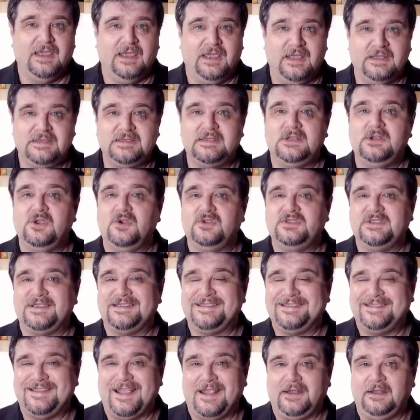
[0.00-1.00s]
its nose
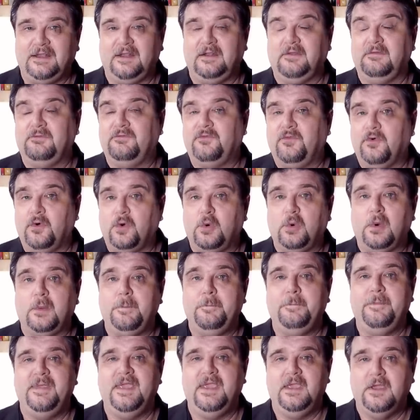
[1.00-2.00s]
extended
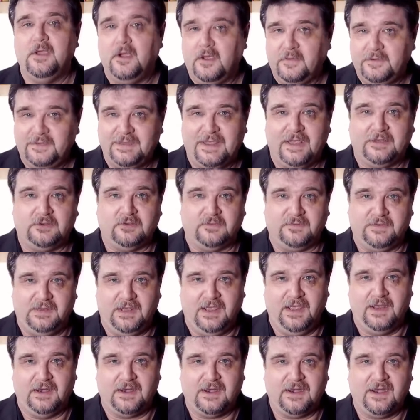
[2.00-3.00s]
forward beyond that of
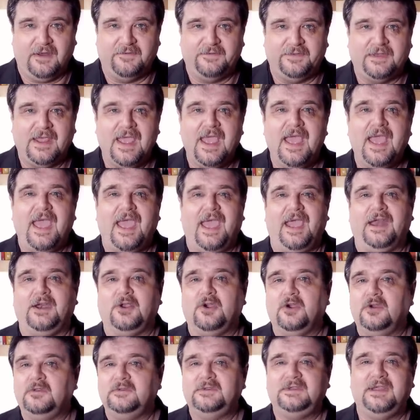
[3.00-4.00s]
the aircraft
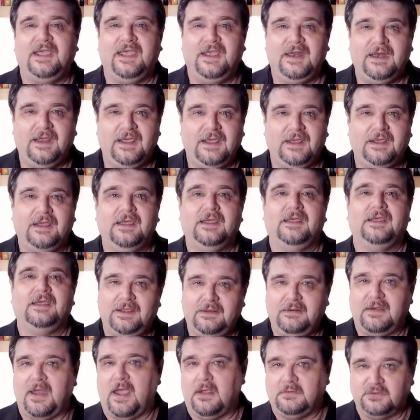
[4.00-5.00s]
and containing the
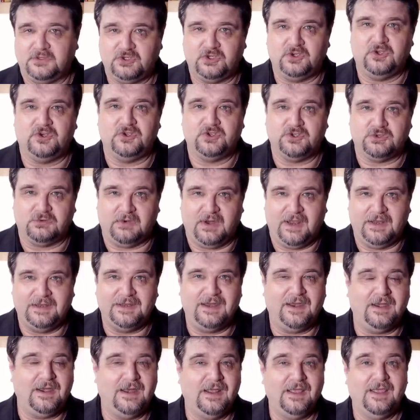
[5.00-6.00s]
ground search
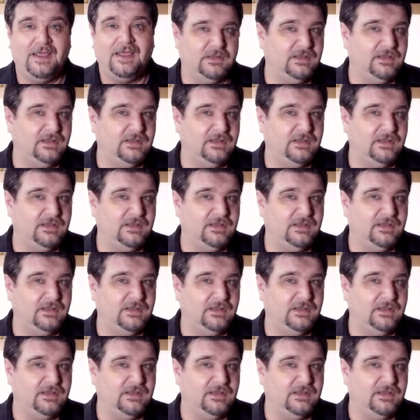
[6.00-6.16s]
radar.